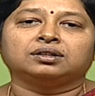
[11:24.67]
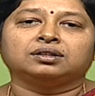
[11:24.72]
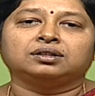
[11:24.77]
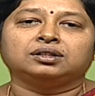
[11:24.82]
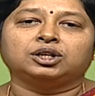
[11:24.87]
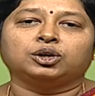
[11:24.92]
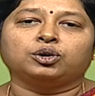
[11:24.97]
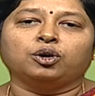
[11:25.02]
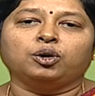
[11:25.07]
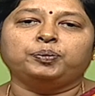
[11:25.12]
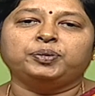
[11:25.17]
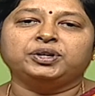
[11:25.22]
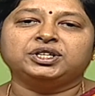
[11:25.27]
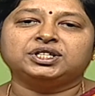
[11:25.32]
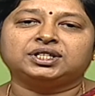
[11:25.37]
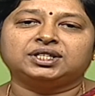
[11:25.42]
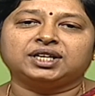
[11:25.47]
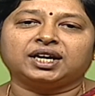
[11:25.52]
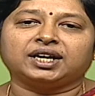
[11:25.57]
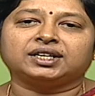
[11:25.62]
The hope
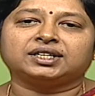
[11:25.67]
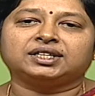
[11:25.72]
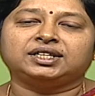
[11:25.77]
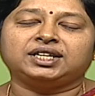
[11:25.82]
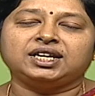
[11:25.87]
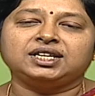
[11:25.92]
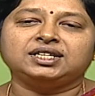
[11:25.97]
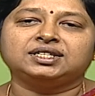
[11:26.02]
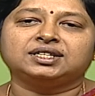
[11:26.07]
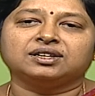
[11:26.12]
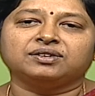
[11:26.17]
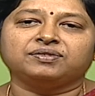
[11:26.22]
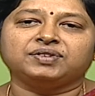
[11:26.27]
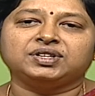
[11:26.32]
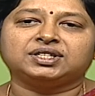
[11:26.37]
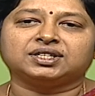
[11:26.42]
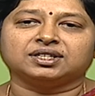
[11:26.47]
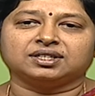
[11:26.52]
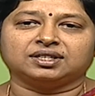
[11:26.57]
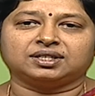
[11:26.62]
is that these
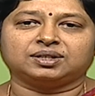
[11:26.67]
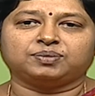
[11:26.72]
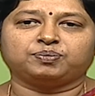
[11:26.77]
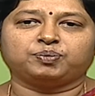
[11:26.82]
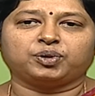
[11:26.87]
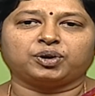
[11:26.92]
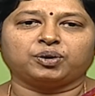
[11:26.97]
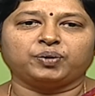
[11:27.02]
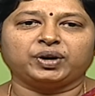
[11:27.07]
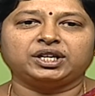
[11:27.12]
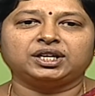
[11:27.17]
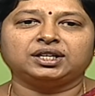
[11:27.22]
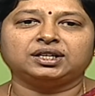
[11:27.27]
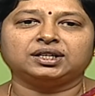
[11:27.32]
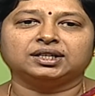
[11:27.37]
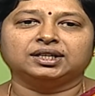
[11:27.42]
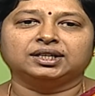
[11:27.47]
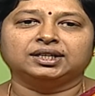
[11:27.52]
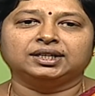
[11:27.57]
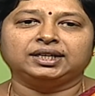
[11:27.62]
services provided
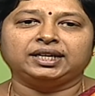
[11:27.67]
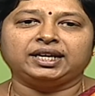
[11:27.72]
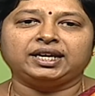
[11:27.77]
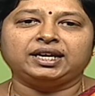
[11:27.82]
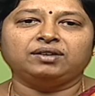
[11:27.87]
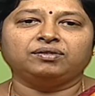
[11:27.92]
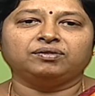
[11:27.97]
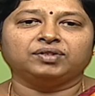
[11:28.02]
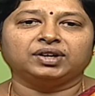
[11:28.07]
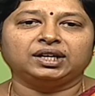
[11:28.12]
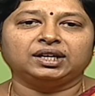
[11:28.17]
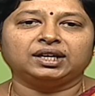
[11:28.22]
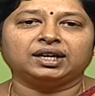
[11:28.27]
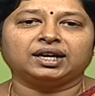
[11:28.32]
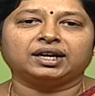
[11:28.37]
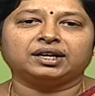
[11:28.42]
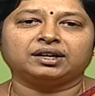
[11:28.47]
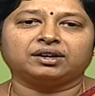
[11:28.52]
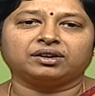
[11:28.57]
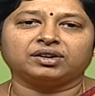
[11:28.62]
early will
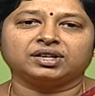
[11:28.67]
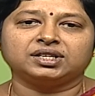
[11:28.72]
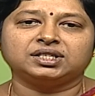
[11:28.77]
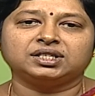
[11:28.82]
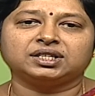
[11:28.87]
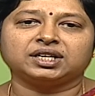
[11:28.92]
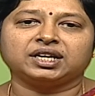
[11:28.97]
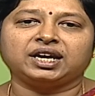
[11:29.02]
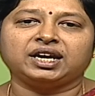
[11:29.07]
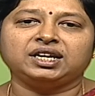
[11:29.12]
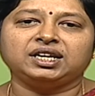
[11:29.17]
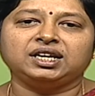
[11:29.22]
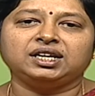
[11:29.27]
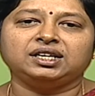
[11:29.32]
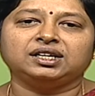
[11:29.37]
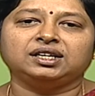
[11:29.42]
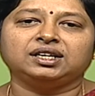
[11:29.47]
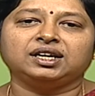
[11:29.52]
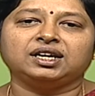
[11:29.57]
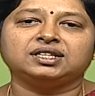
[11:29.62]
address any
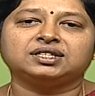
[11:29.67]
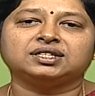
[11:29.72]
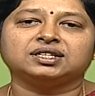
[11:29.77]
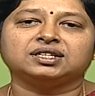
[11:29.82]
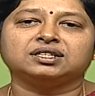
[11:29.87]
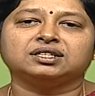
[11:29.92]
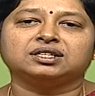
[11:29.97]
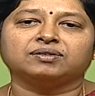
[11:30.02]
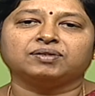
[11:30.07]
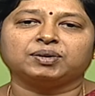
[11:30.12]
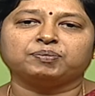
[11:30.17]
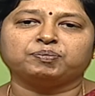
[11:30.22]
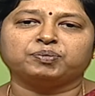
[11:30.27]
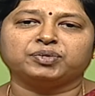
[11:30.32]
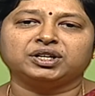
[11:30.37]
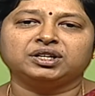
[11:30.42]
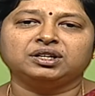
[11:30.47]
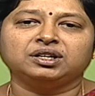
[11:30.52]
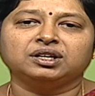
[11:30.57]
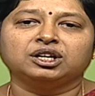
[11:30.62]
delays in
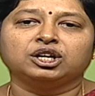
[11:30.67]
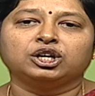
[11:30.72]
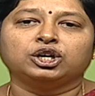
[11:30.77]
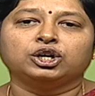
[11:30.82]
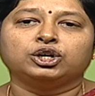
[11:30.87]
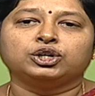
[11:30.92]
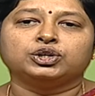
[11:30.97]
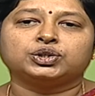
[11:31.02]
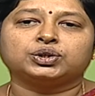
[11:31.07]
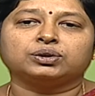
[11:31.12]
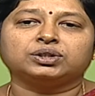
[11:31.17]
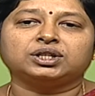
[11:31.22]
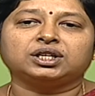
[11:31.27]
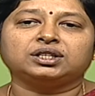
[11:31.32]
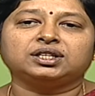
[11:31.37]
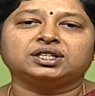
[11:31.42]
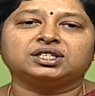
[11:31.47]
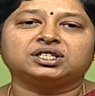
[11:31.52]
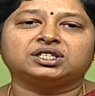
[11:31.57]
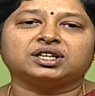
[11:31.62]
development so that
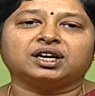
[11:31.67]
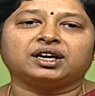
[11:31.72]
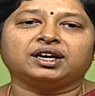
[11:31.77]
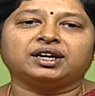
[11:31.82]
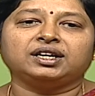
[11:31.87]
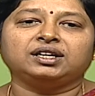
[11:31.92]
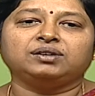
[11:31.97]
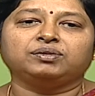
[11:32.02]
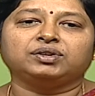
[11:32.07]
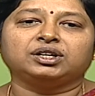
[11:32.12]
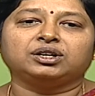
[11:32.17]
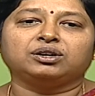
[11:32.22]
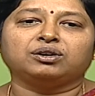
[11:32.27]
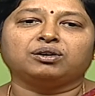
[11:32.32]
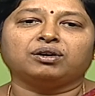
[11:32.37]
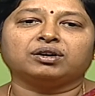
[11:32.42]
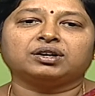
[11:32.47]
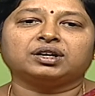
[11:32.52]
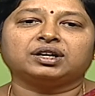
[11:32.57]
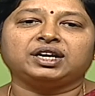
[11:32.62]
the child will
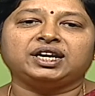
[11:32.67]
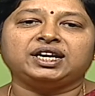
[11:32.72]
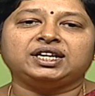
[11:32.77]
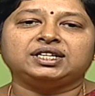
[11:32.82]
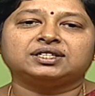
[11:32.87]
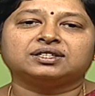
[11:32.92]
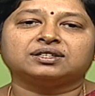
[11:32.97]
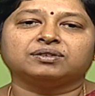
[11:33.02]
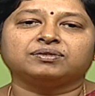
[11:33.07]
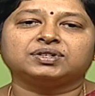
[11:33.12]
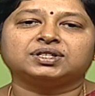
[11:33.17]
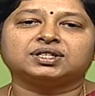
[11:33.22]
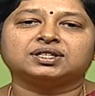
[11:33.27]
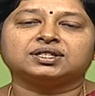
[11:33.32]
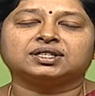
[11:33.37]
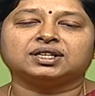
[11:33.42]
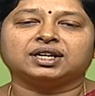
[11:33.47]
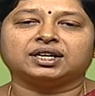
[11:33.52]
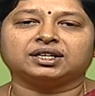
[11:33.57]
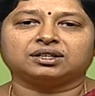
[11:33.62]
not need
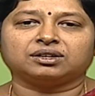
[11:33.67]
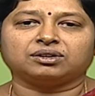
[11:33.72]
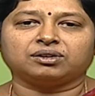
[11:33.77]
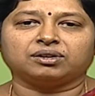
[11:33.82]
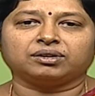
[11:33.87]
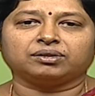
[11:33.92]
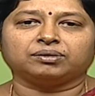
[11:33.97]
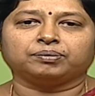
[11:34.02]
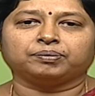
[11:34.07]
services later on.